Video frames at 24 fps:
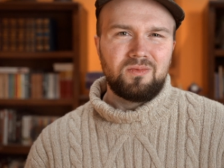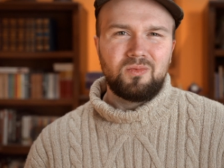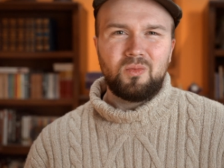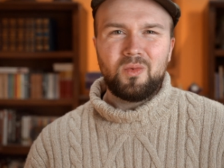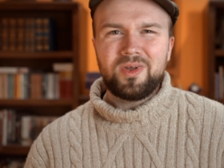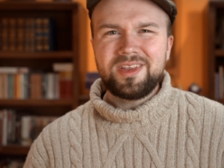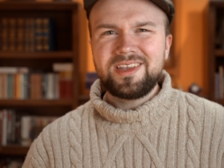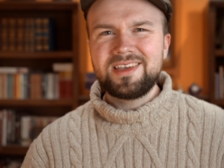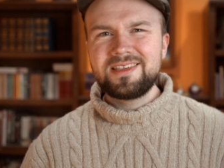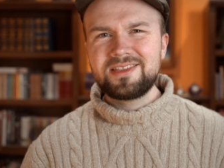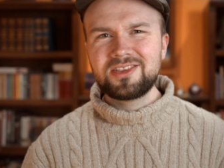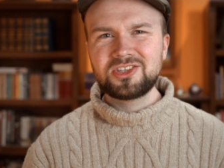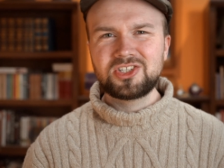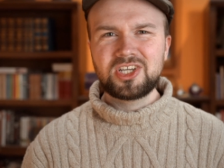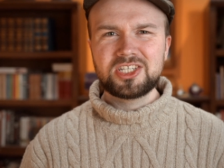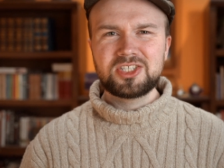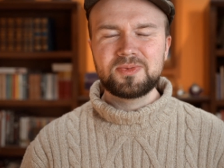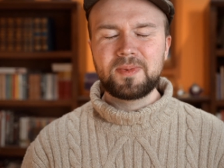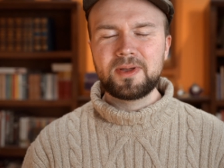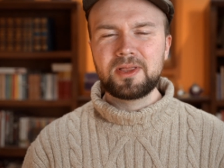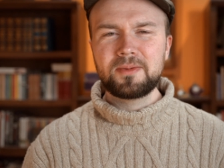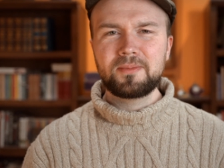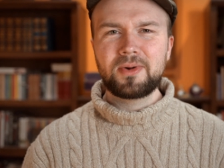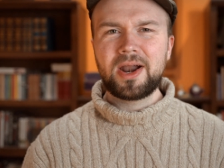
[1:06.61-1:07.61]
What needs to change
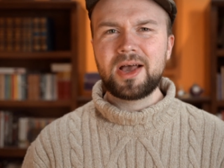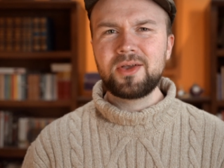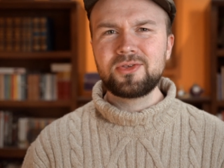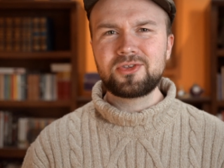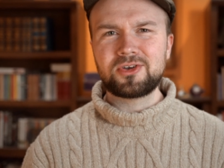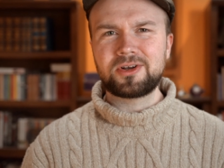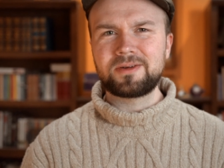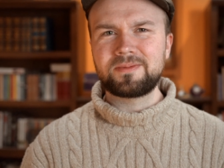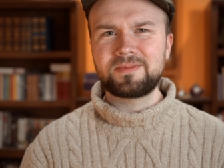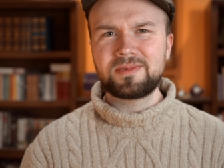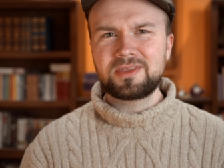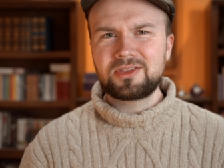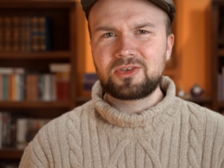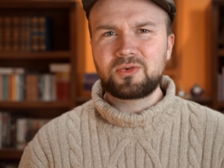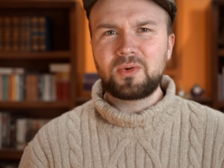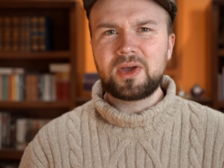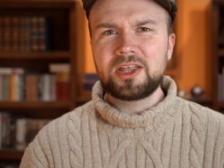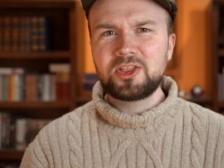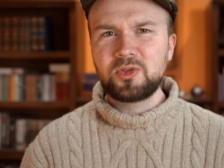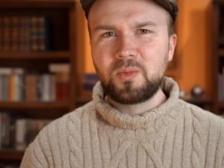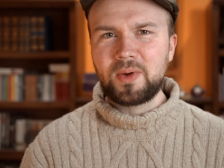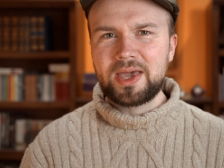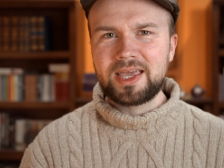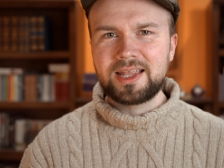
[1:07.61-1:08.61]
about a browser? It's
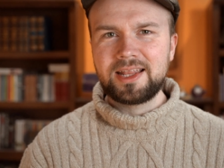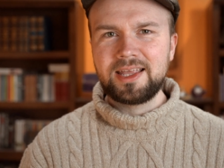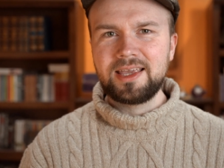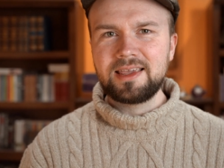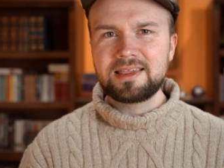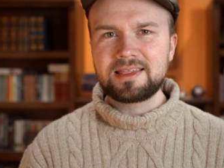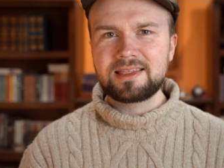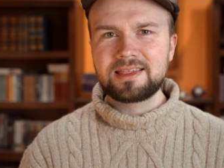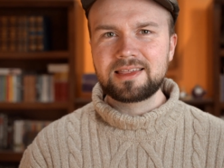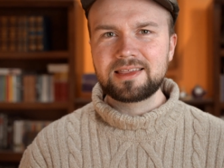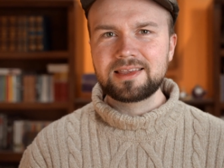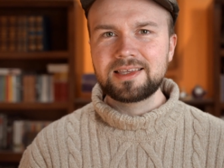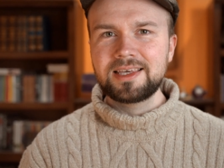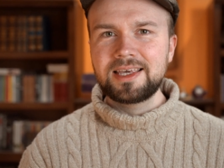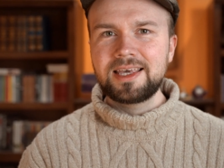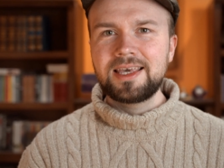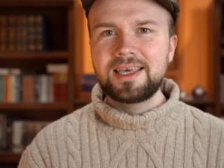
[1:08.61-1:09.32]
great the way it is.